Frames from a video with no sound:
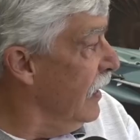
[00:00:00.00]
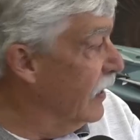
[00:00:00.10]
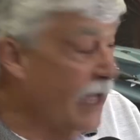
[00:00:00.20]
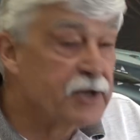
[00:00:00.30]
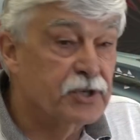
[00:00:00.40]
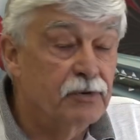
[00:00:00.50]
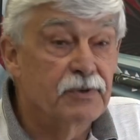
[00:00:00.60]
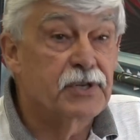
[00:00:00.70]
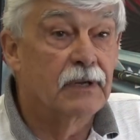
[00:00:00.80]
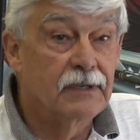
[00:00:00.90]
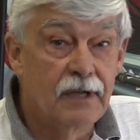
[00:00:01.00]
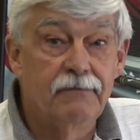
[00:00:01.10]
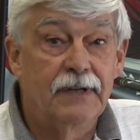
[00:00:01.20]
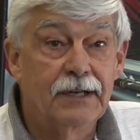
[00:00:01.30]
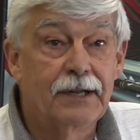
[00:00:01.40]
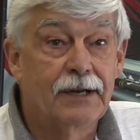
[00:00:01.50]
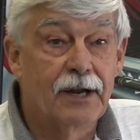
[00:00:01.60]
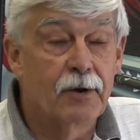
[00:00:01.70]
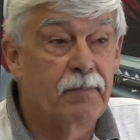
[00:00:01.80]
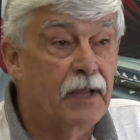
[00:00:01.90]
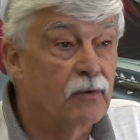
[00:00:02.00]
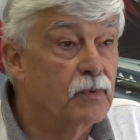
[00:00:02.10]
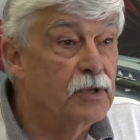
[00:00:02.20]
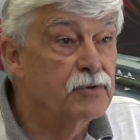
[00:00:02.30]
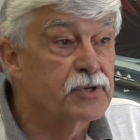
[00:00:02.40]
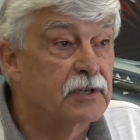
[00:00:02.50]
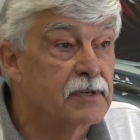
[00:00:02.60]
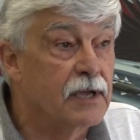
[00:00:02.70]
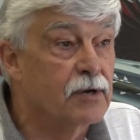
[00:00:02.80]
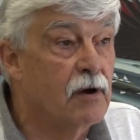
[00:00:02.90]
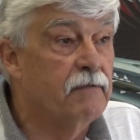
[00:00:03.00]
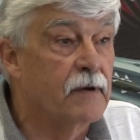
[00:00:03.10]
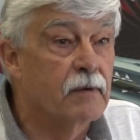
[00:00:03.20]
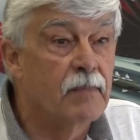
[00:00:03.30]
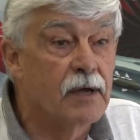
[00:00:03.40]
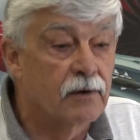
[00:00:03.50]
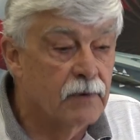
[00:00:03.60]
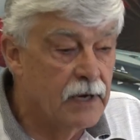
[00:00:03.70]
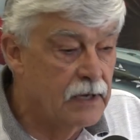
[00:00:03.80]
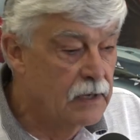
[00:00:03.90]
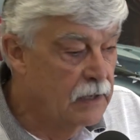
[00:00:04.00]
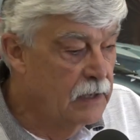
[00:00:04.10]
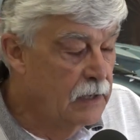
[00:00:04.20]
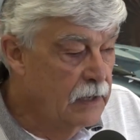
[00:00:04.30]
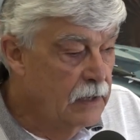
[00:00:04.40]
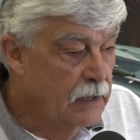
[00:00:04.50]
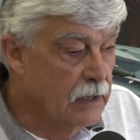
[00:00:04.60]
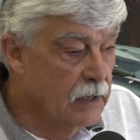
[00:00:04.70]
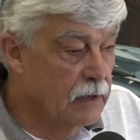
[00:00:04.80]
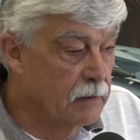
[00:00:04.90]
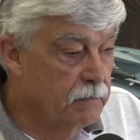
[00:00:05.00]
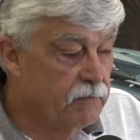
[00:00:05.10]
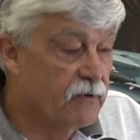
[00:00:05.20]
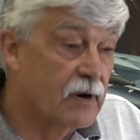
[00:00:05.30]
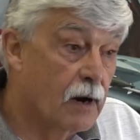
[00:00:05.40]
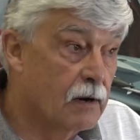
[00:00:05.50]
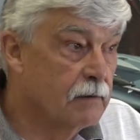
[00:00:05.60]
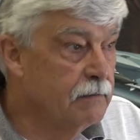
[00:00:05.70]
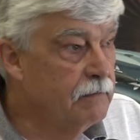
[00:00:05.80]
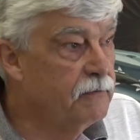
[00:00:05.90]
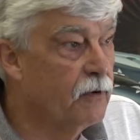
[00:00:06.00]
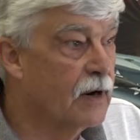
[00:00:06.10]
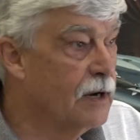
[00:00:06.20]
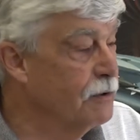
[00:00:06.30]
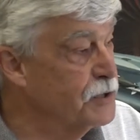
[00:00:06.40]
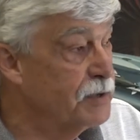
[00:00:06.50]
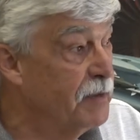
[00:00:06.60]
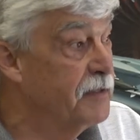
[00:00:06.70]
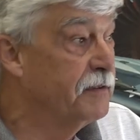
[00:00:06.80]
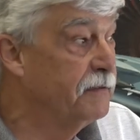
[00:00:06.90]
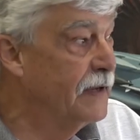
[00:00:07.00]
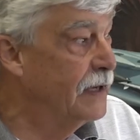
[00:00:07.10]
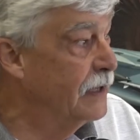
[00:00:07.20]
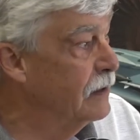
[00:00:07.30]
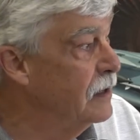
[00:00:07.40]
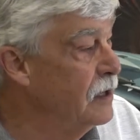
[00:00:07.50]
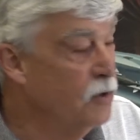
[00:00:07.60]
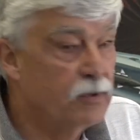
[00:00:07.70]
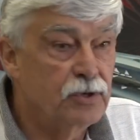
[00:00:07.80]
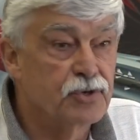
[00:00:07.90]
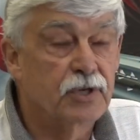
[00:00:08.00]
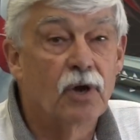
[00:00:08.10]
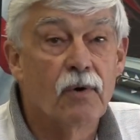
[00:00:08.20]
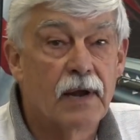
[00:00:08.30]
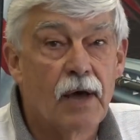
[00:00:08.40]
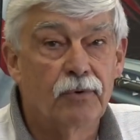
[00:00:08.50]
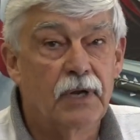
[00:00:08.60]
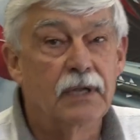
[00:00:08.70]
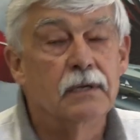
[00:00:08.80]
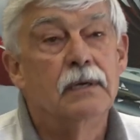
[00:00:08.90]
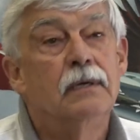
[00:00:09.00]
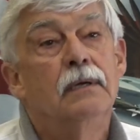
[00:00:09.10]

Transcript: It actually was a lovely little airplane. We used to take off out of Monterey for our 4 hours a month of flying. We'd usually go on out and in,